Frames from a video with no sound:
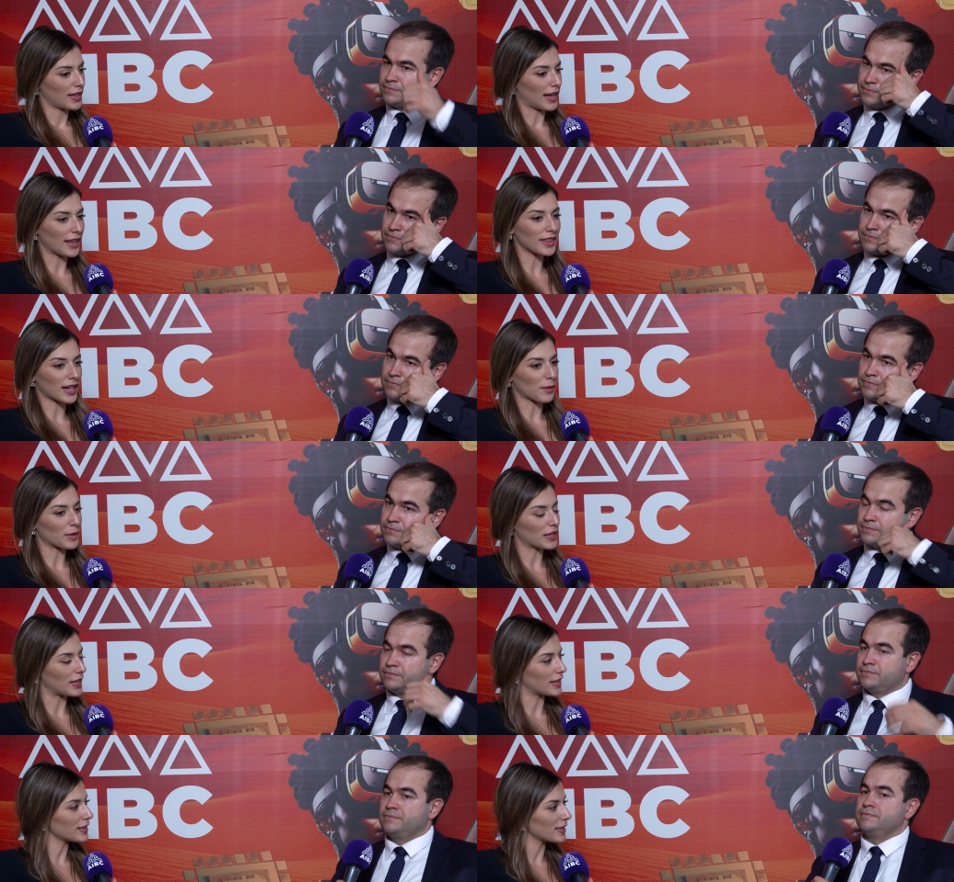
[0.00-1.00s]
Speaker 1: in the coming
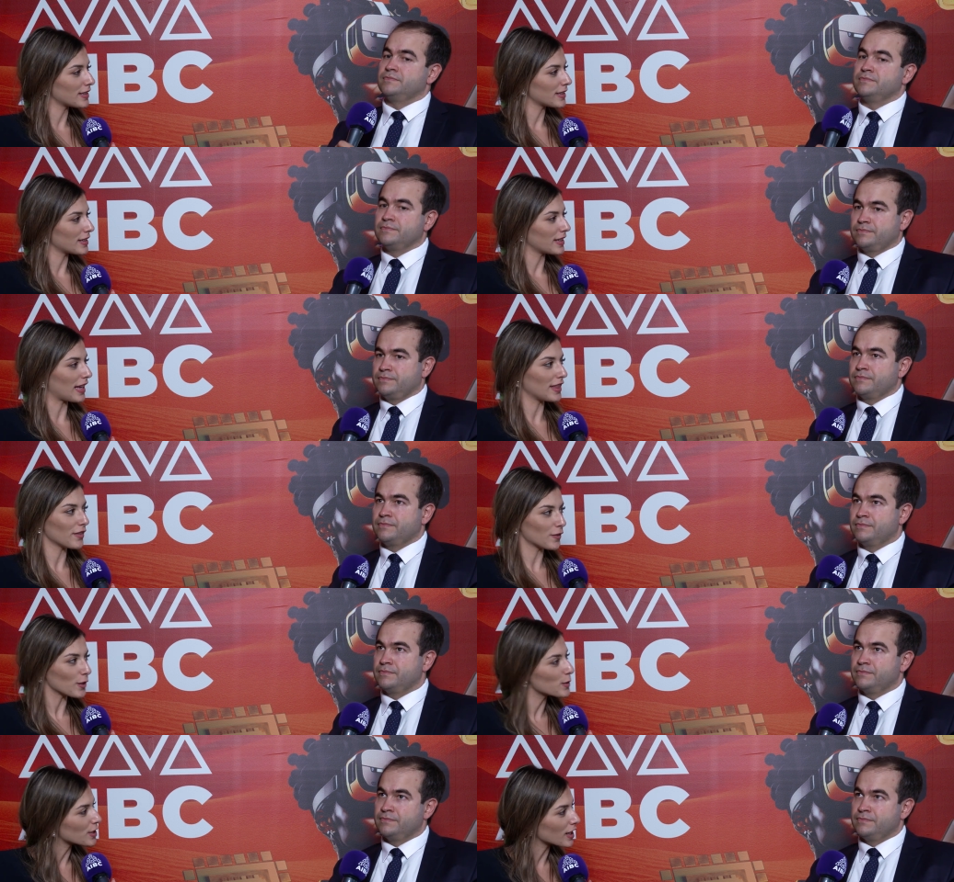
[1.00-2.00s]
years, in the
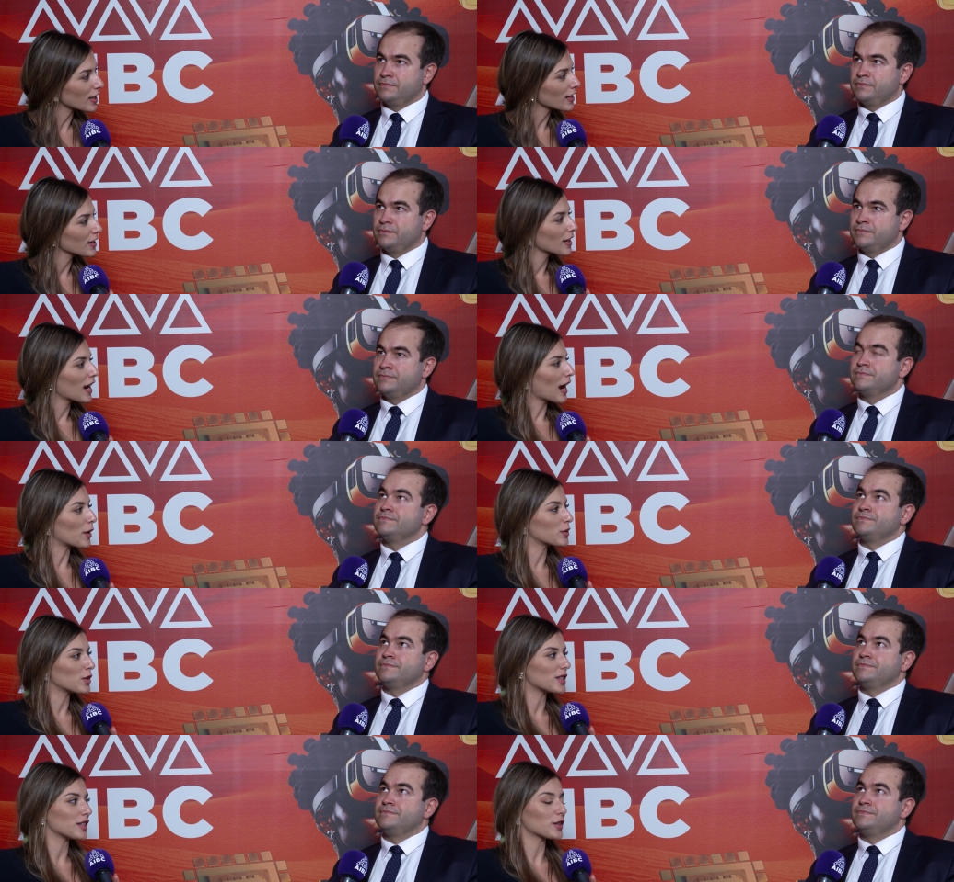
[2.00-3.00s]
future? How do
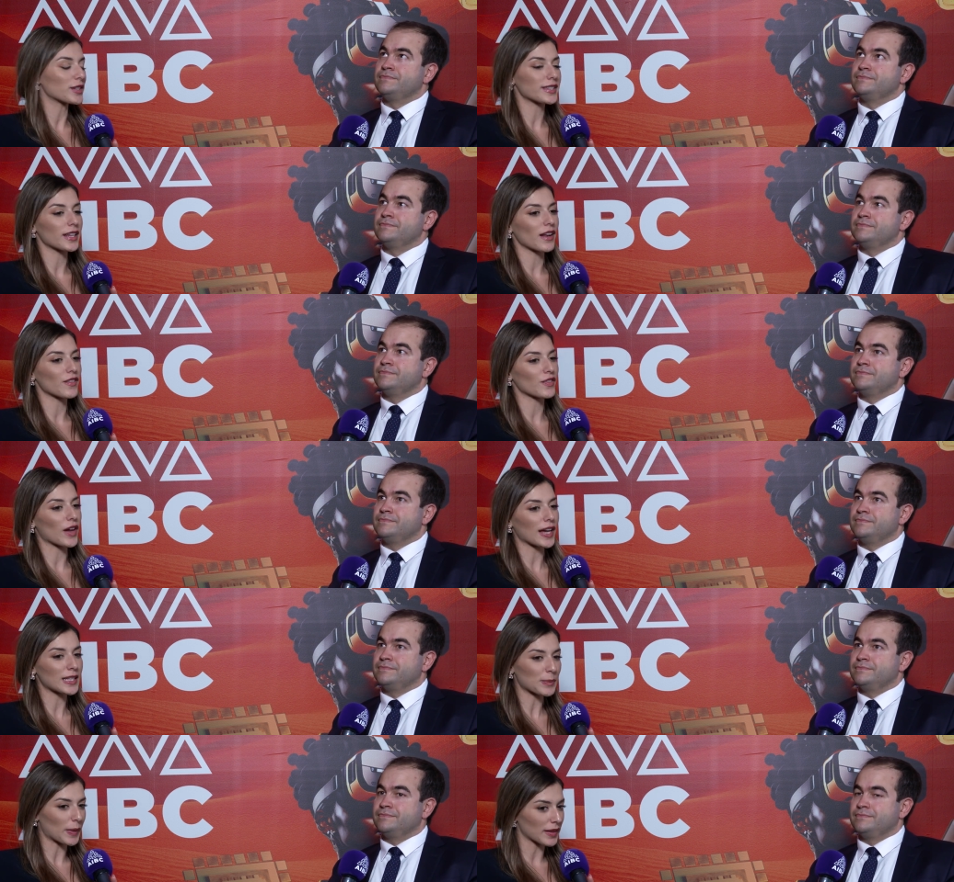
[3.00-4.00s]
you see yourself
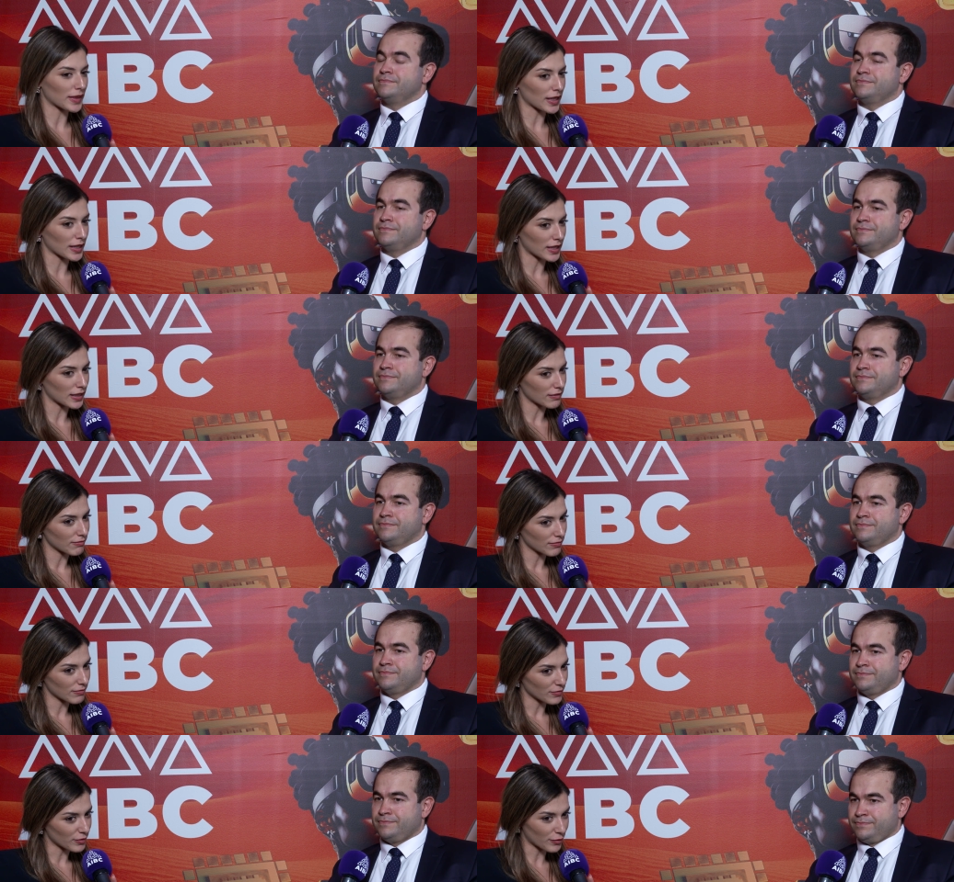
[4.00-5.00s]
expanding
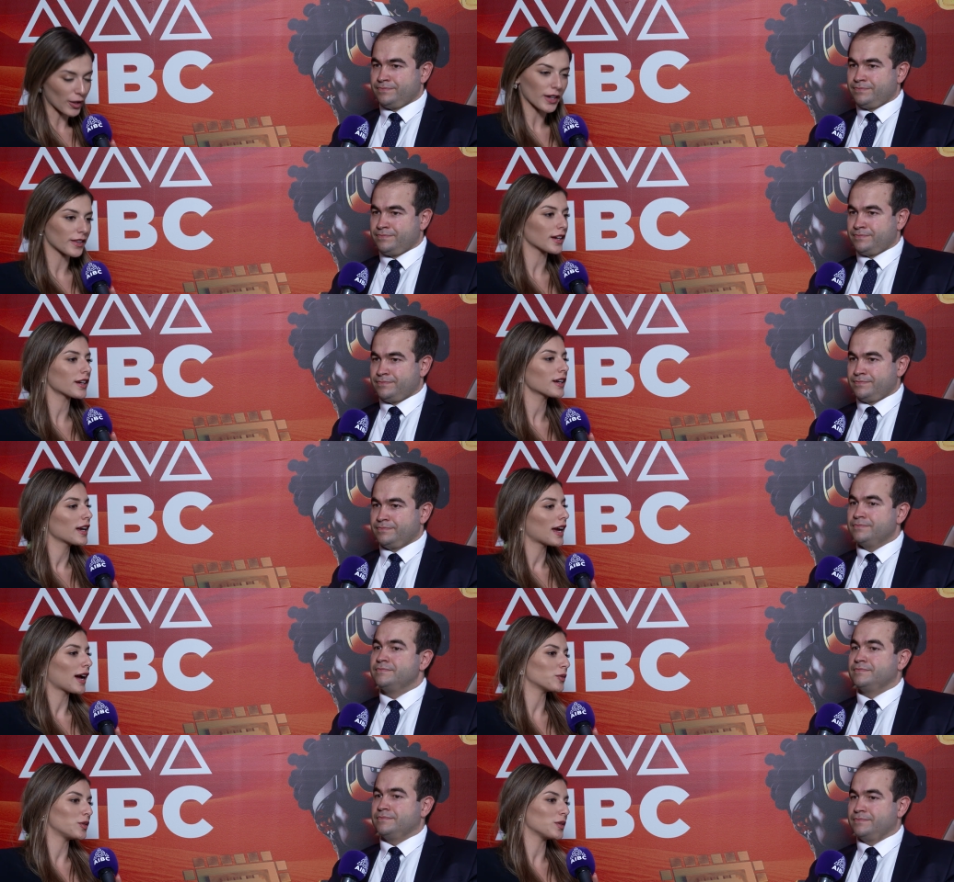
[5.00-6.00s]
further?
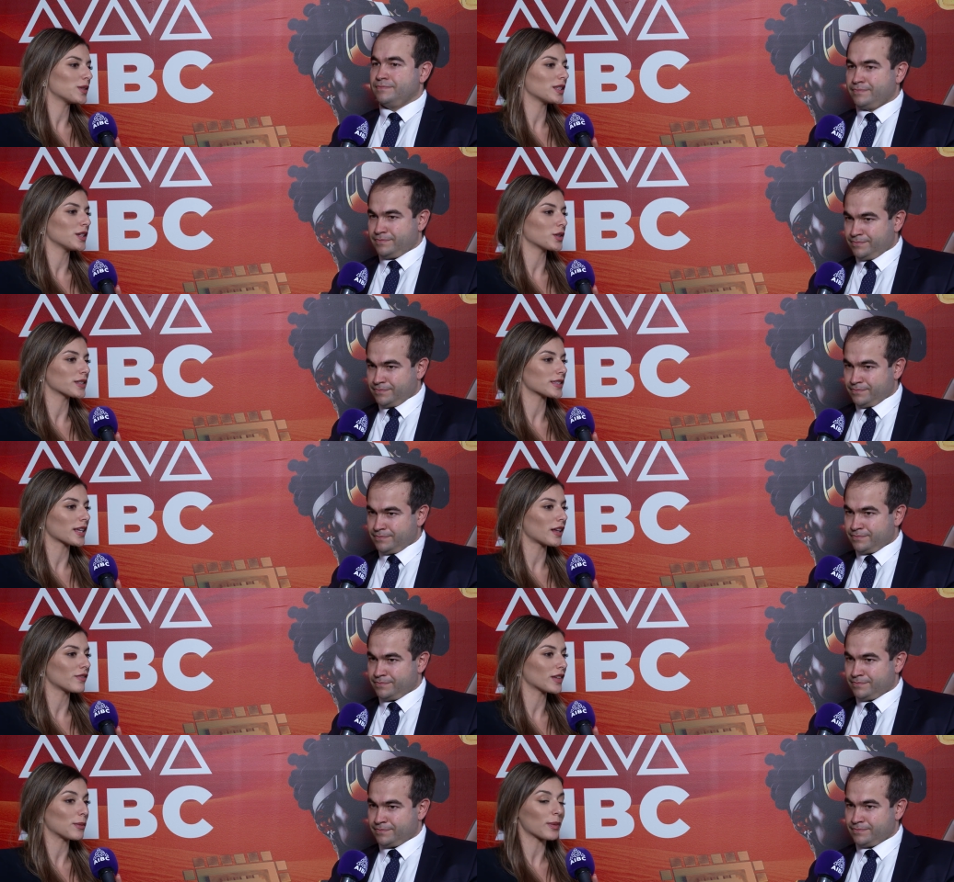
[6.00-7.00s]
How do you see
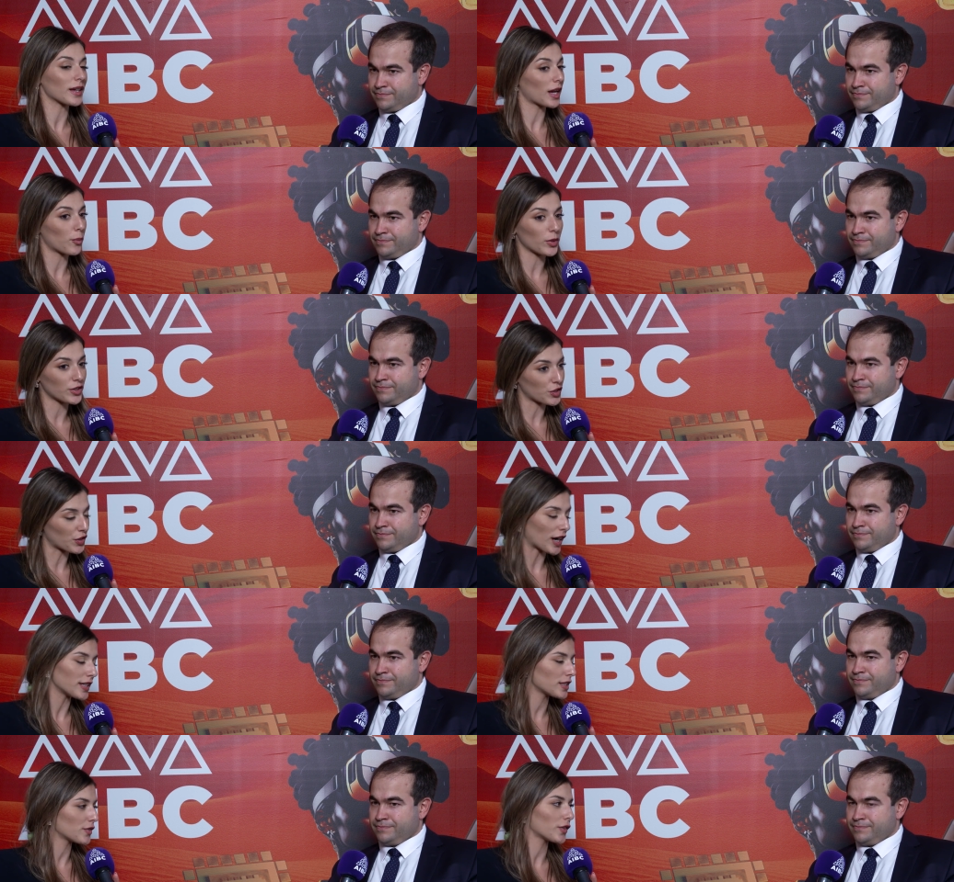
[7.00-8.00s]
yourself keeping up with
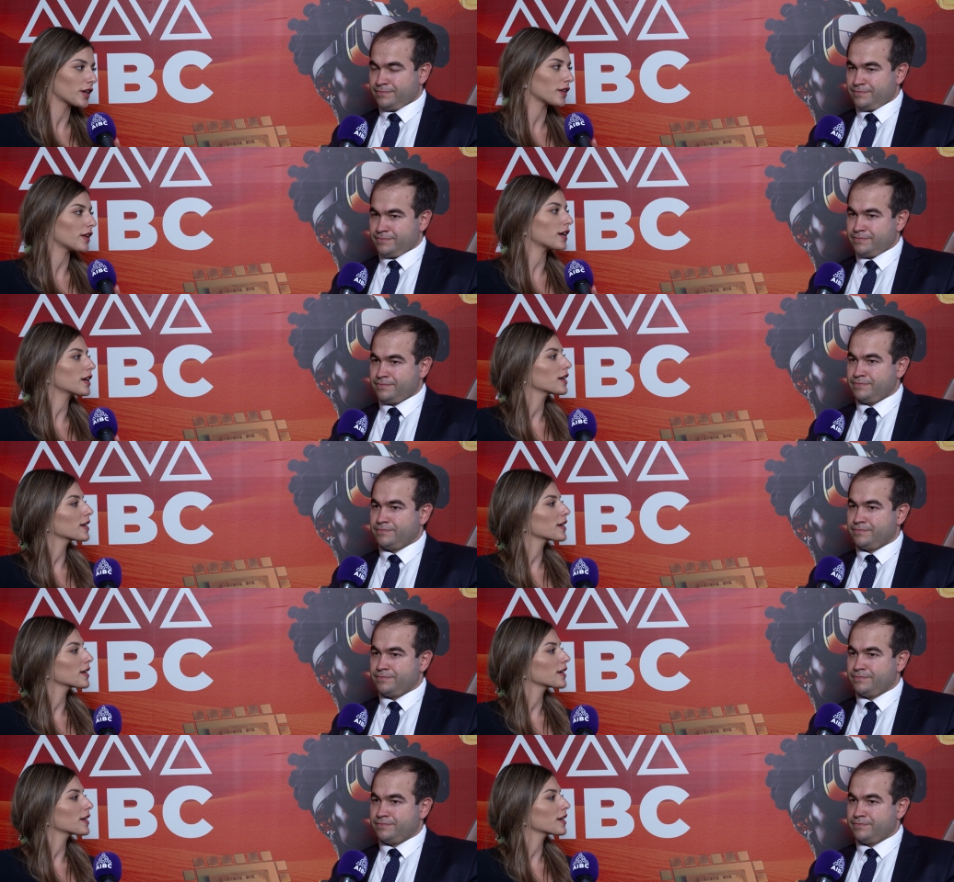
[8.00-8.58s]
trends further?